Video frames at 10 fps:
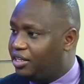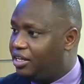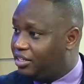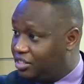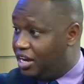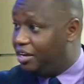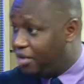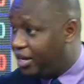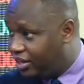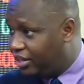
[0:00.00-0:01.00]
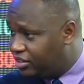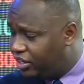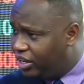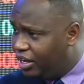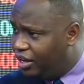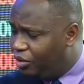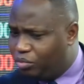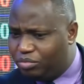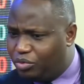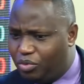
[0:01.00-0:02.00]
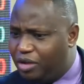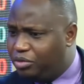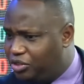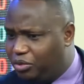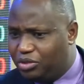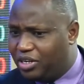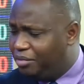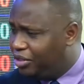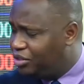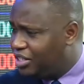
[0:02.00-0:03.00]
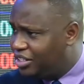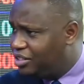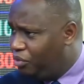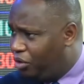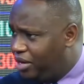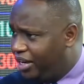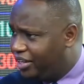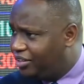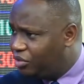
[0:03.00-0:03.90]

than the entire market, why would you want to come into such a small market